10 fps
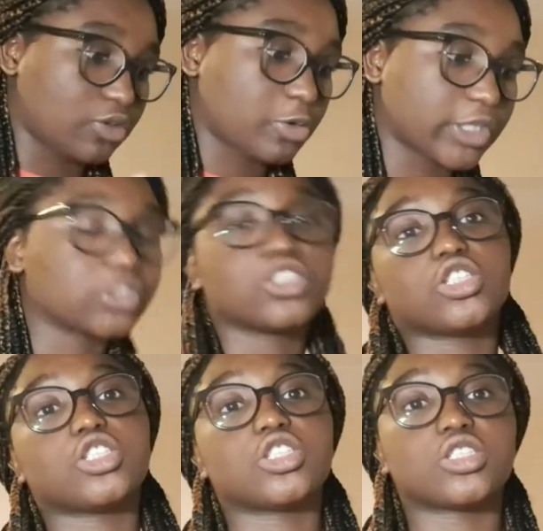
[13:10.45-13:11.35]

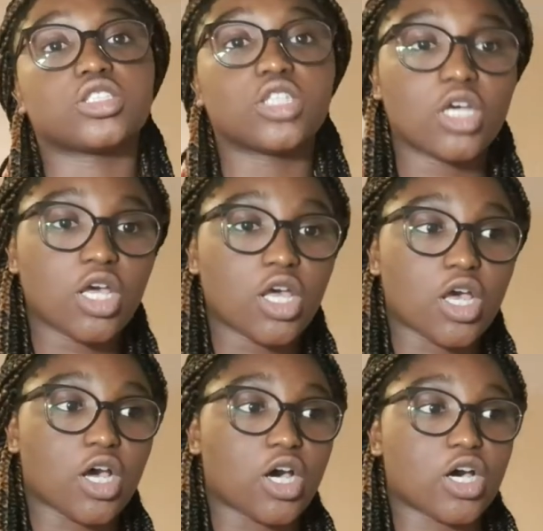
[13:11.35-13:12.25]
question,
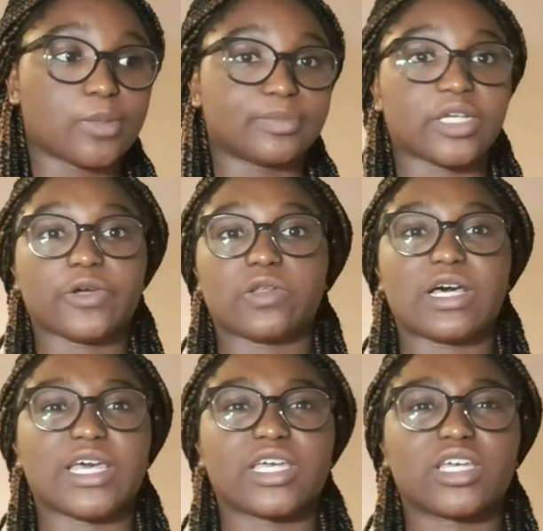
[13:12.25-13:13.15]
they were
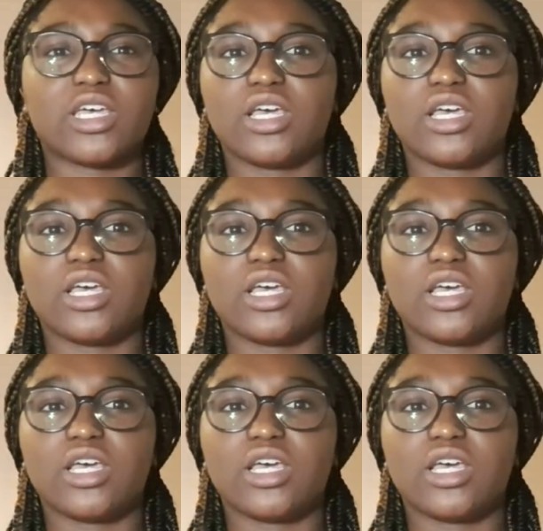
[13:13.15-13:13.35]
like,